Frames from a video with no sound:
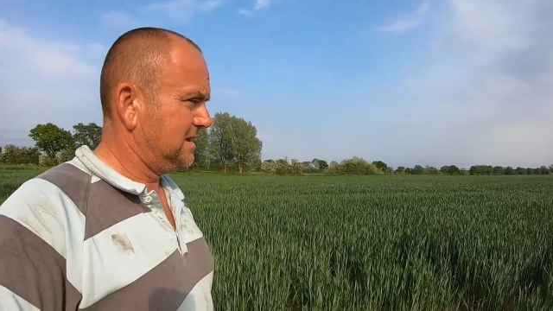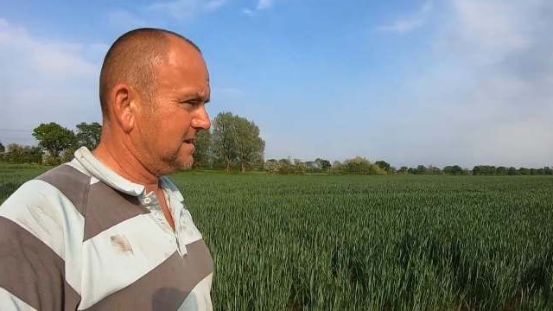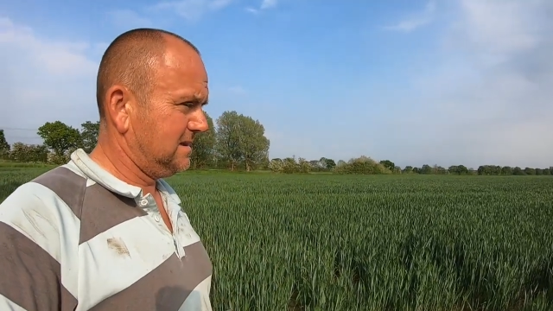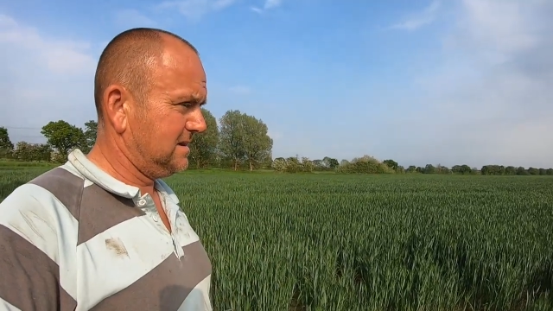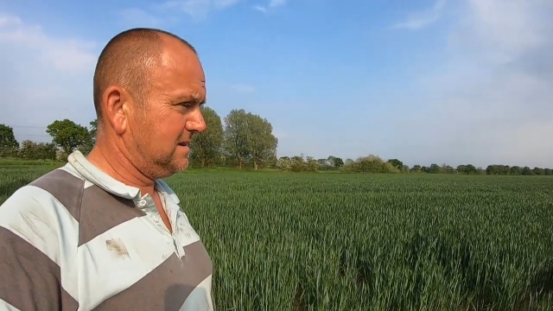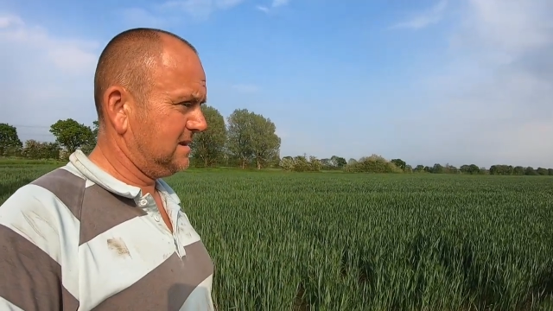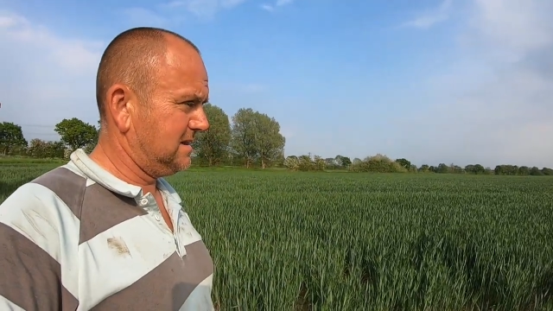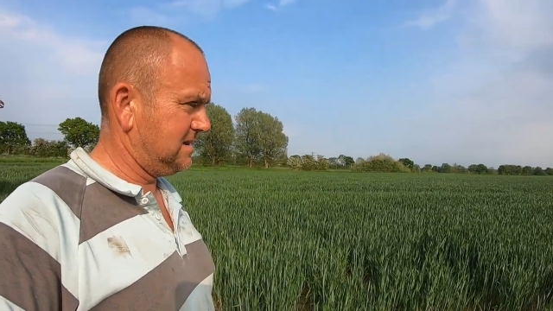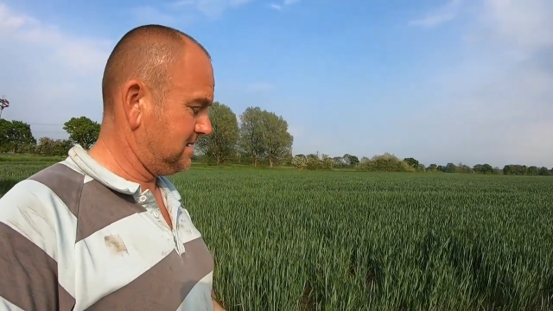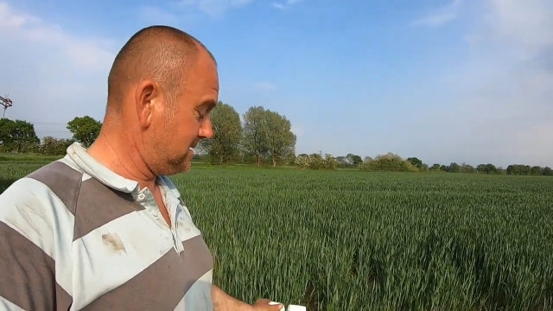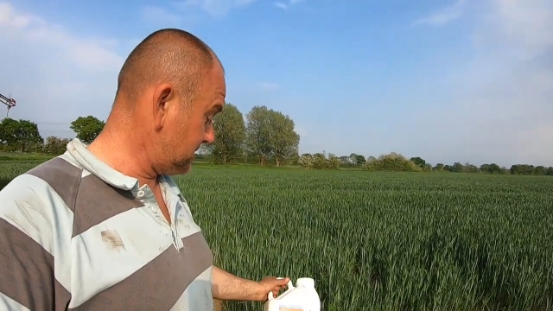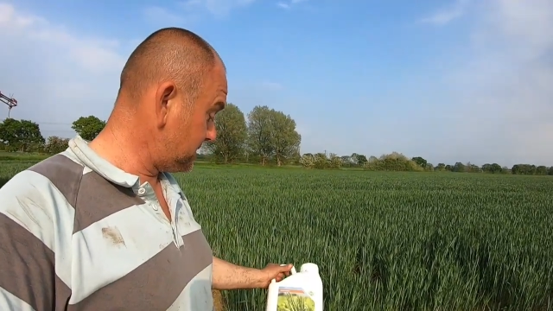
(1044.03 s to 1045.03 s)
And
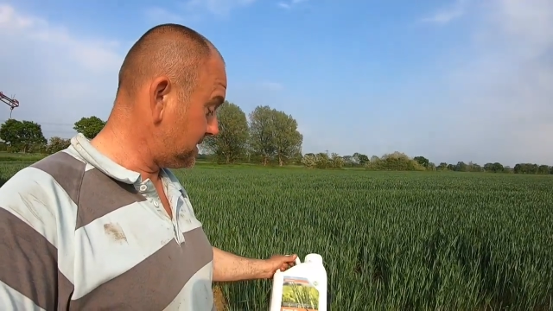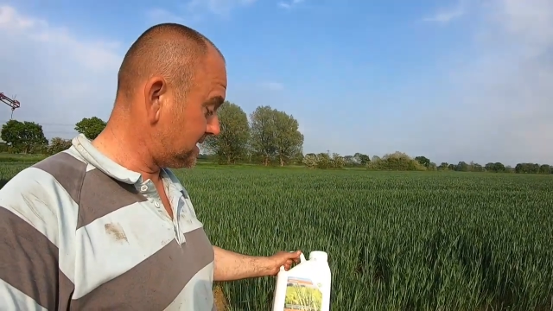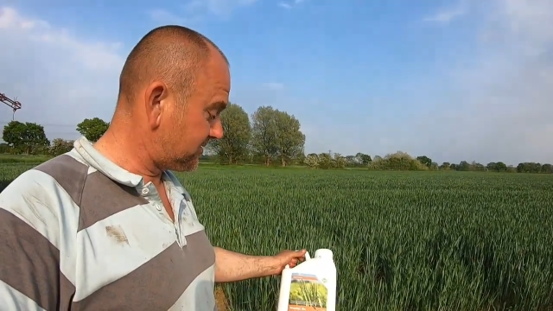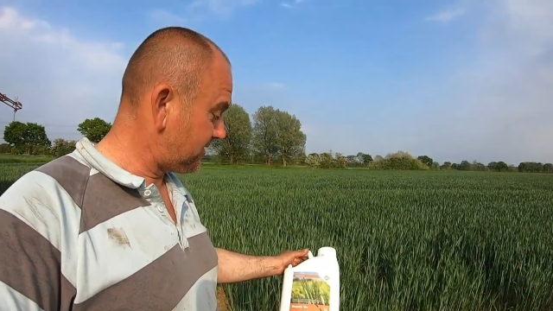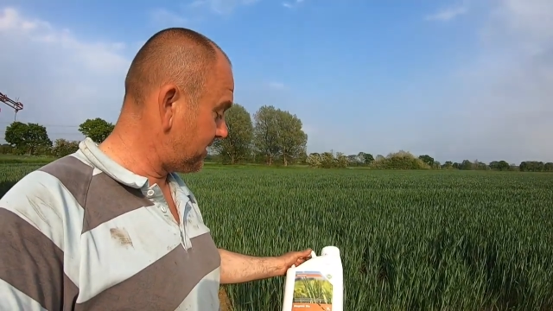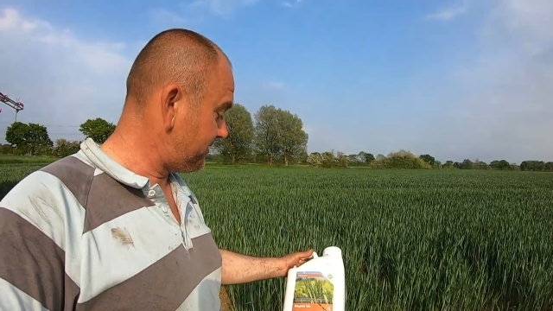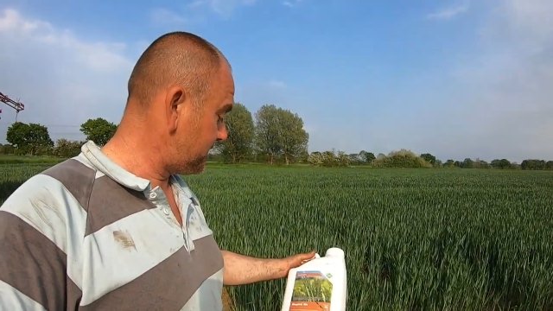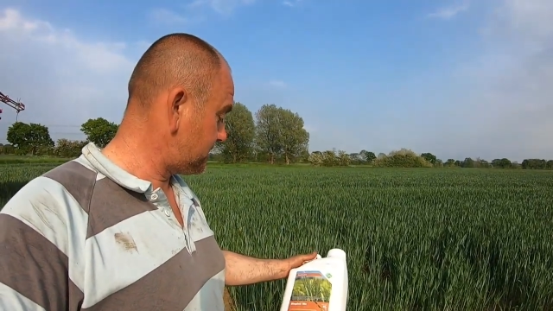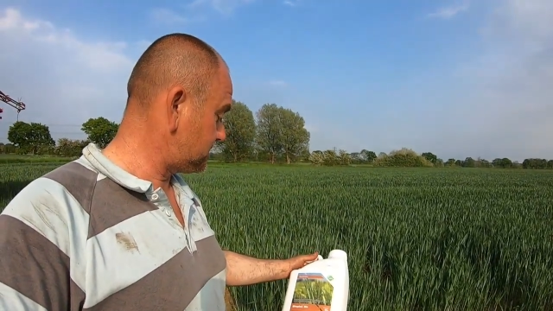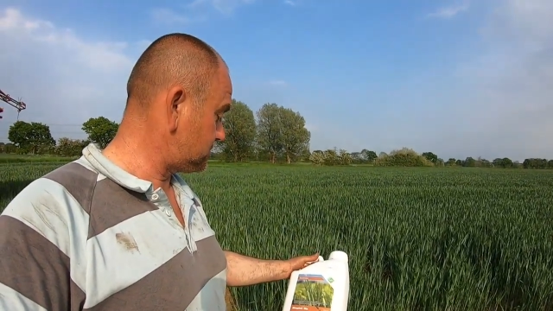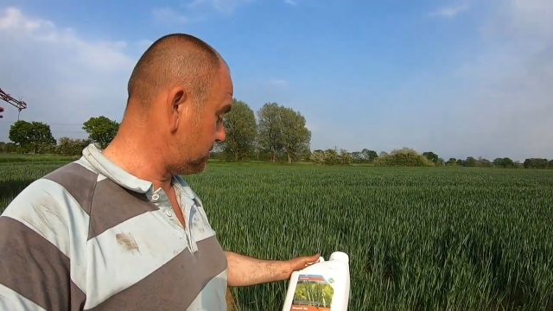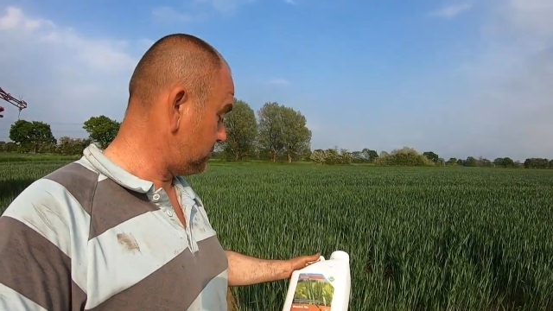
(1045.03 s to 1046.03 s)
I think that's 5
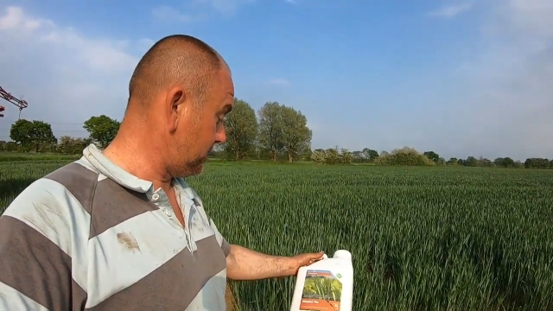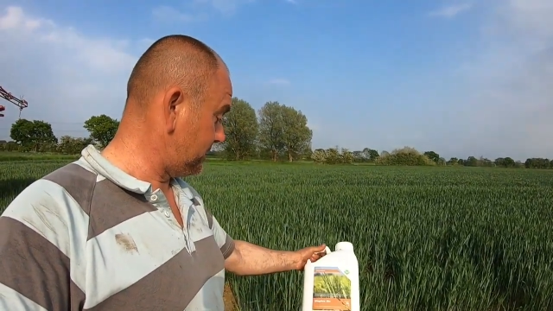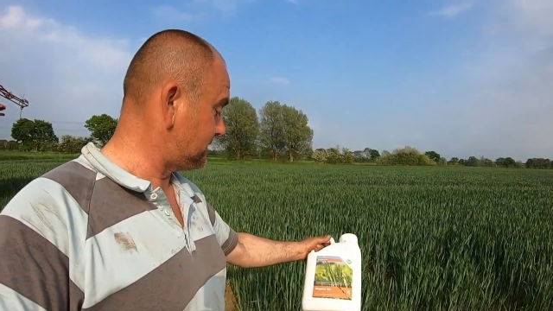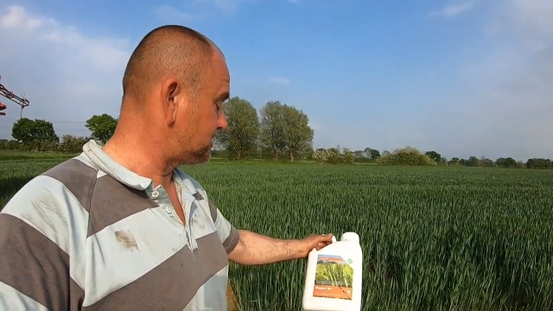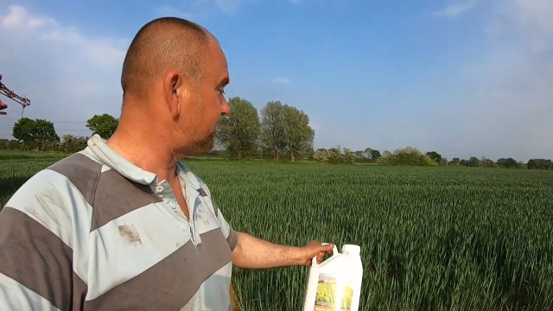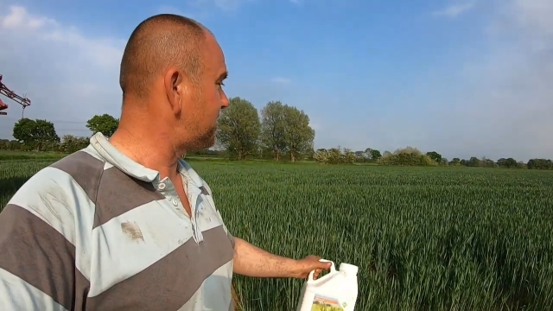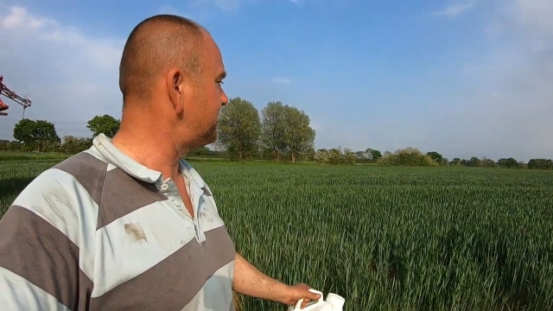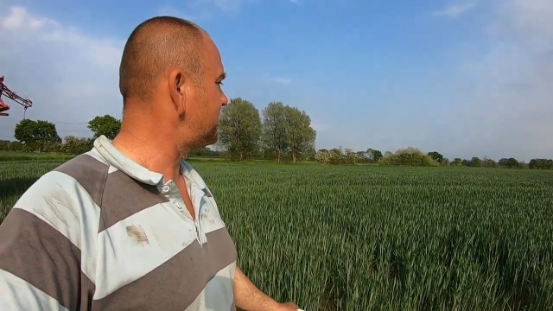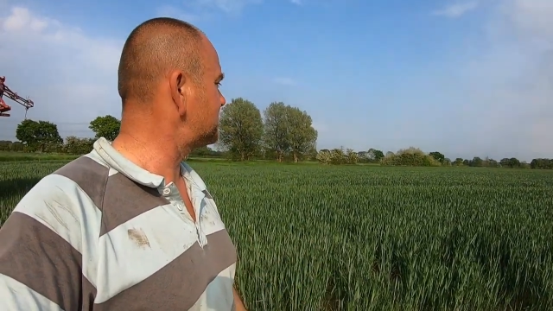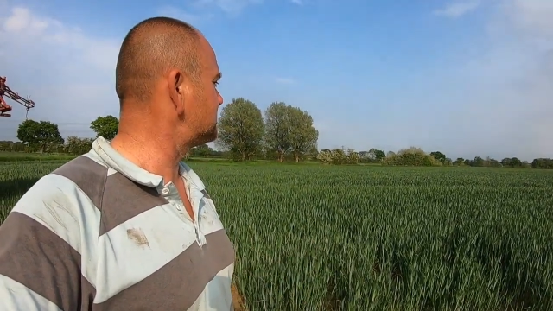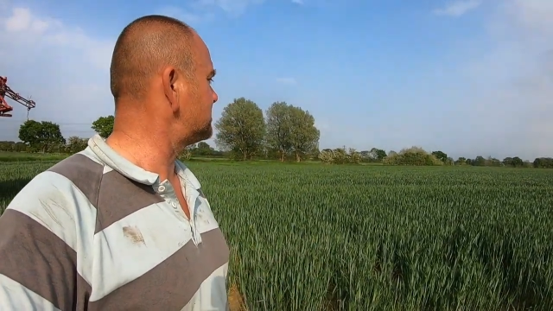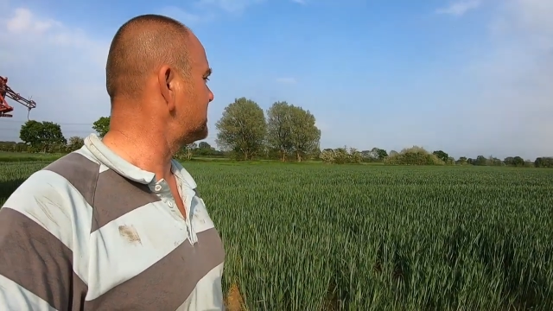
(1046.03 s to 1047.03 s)
acres worth. Well, it is 5
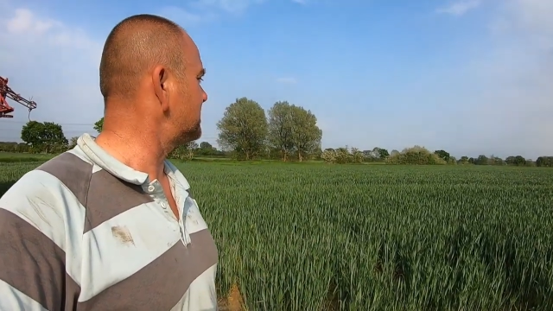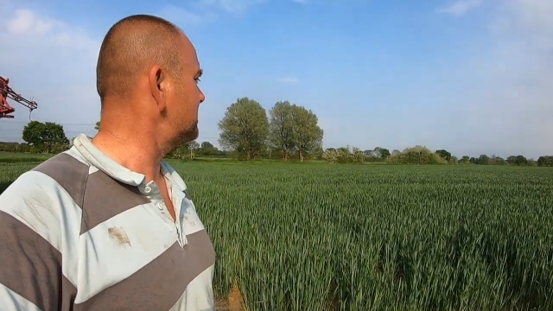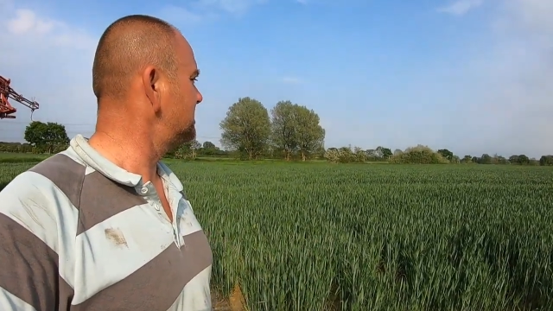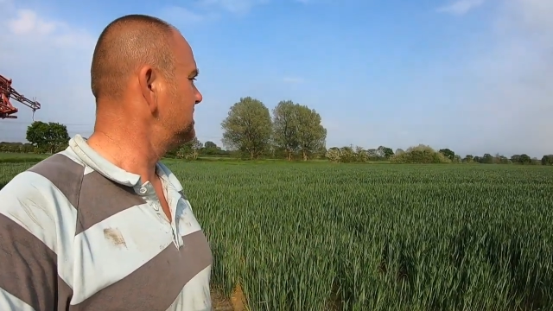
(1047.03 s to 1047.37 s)
acres worth.